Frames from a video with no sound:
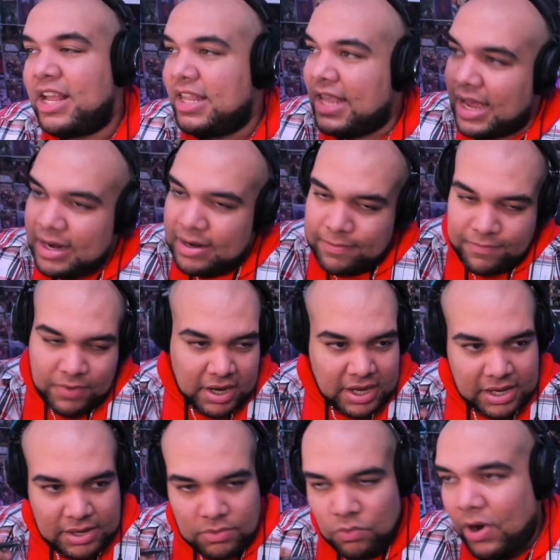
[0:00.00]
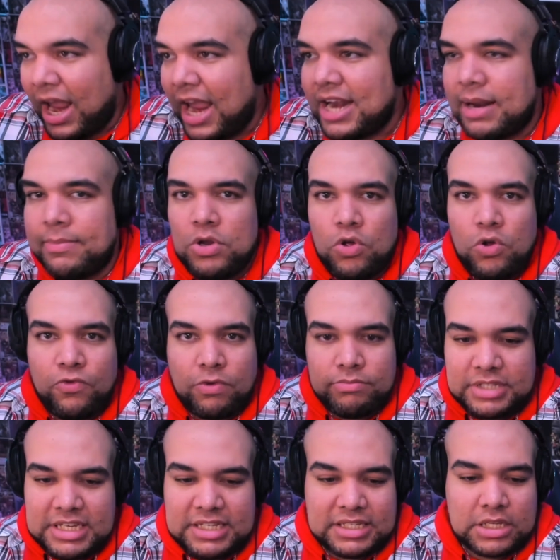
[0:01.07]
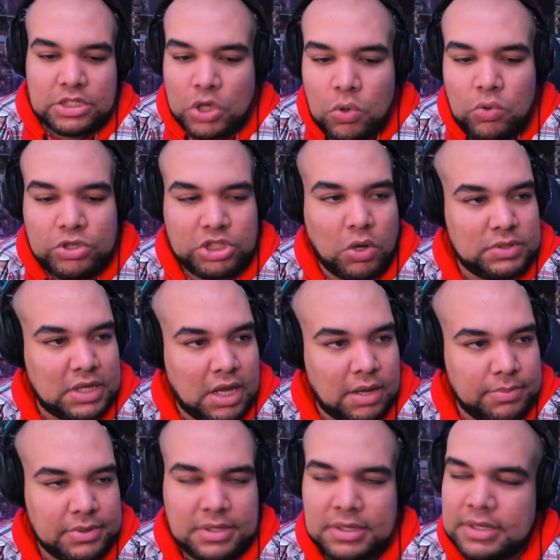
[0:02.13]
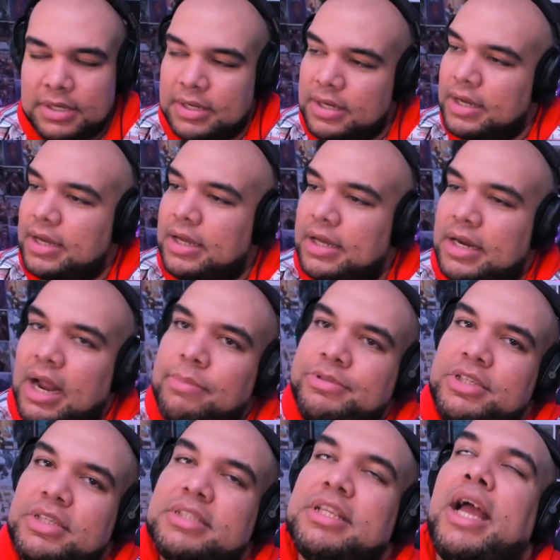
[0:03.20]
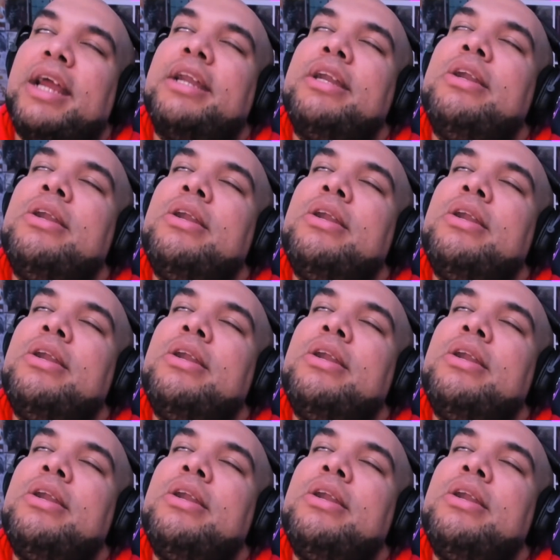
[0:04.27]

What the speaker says: and then fucking random dude from season two shows up. I'm just like,